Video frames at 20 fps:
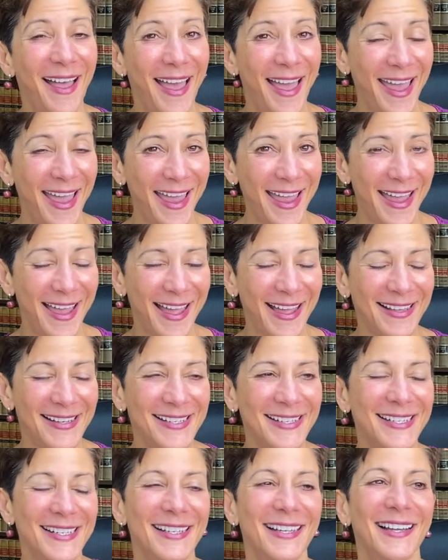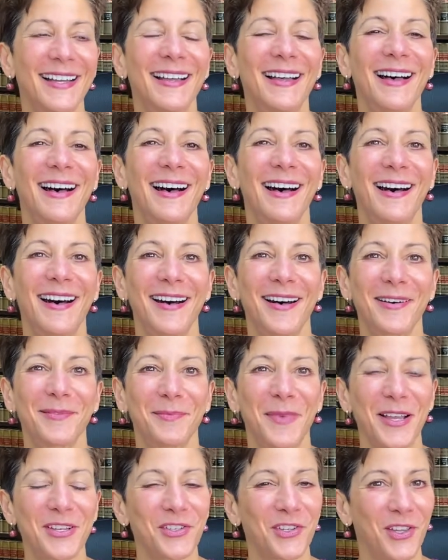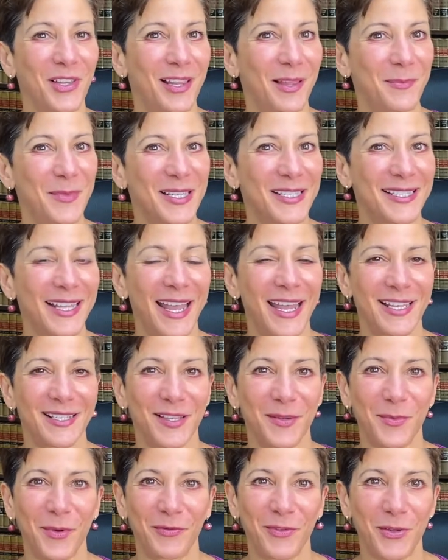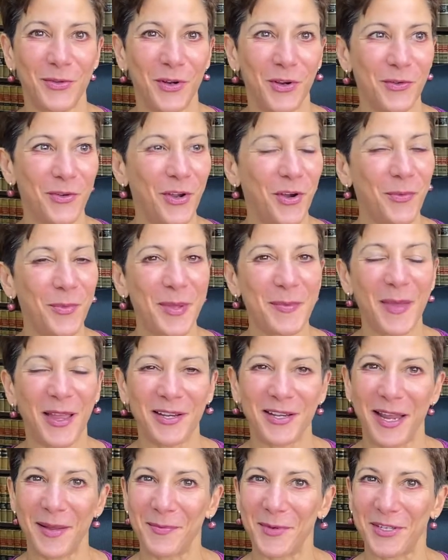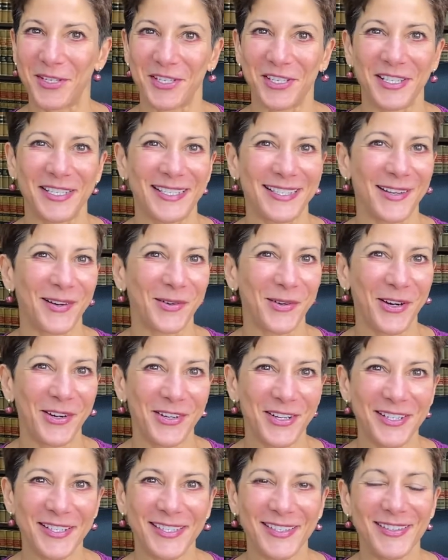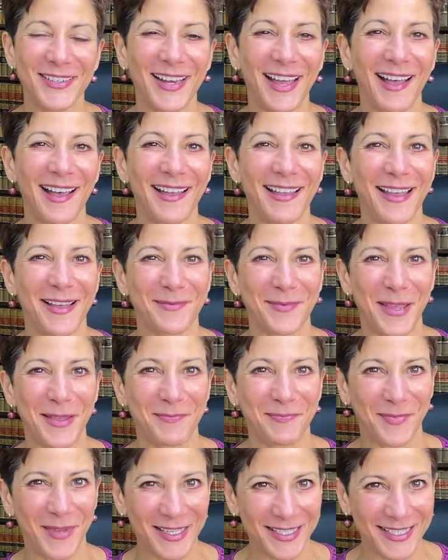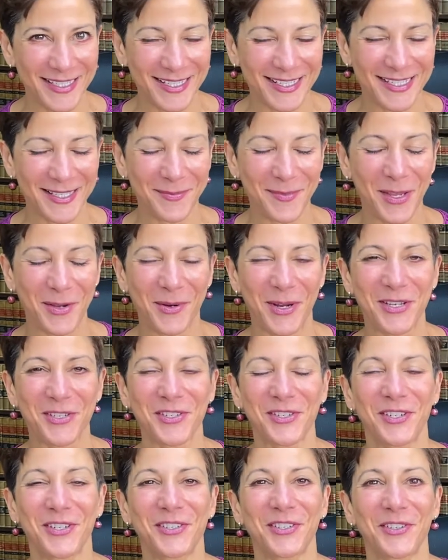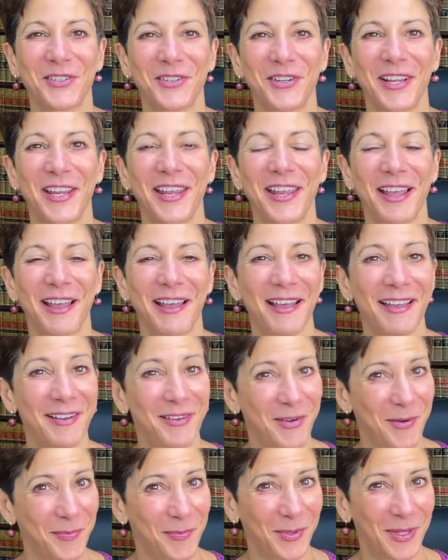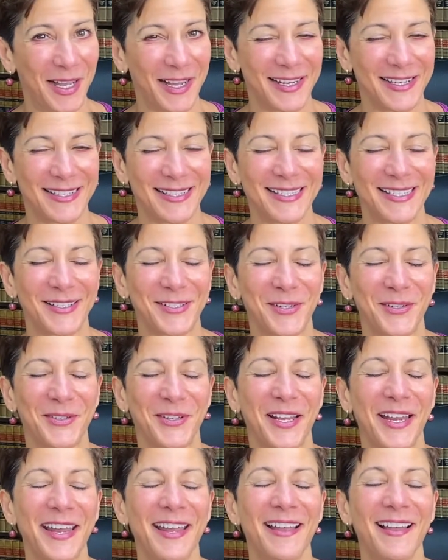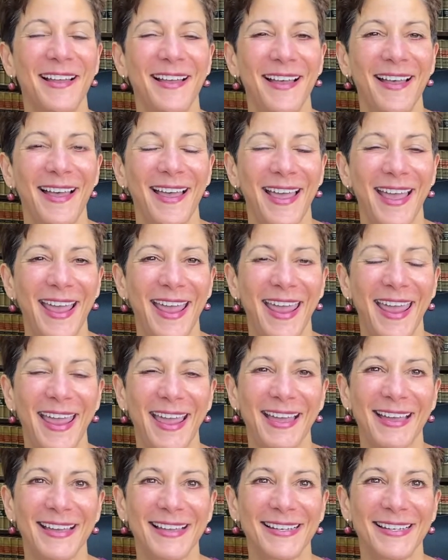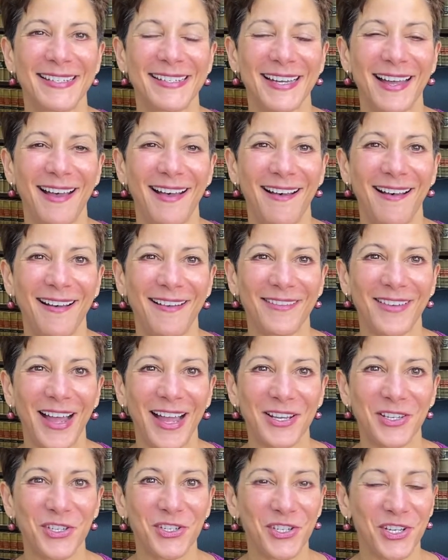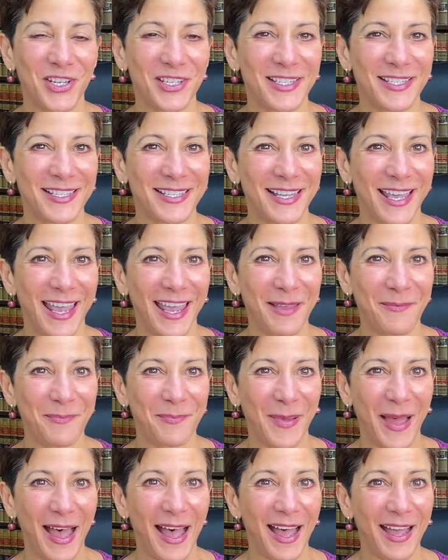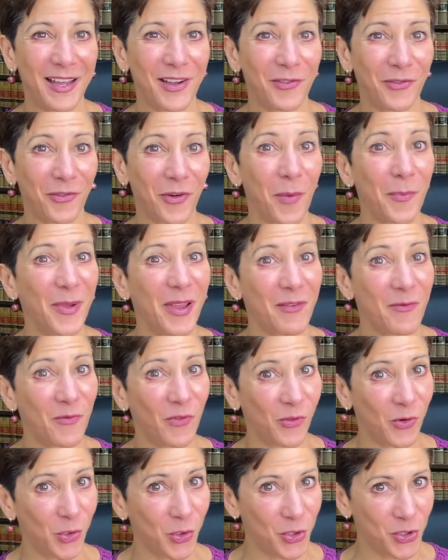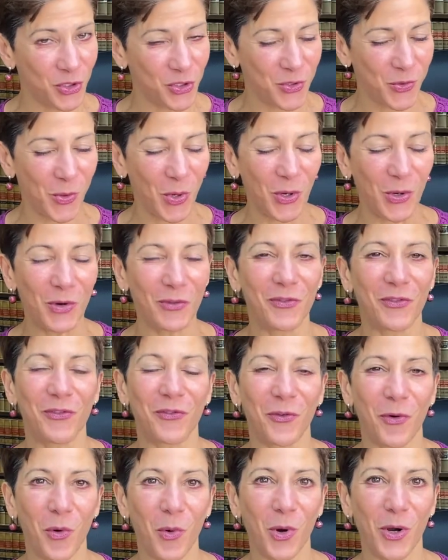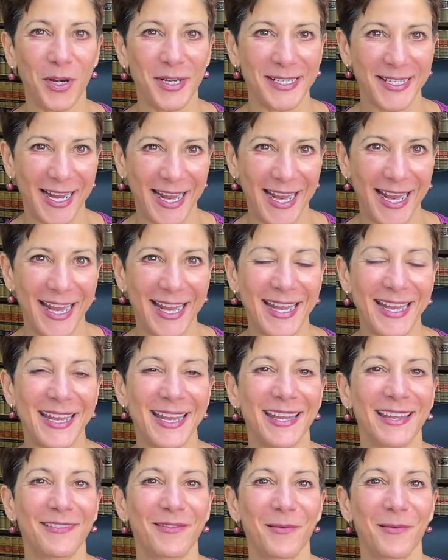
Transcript: And actually, let me say, some of you don't know me. My name is Giselle Carson. I am a business immigration attorney and compliance attorney. And I just came back from a virtual 4-day,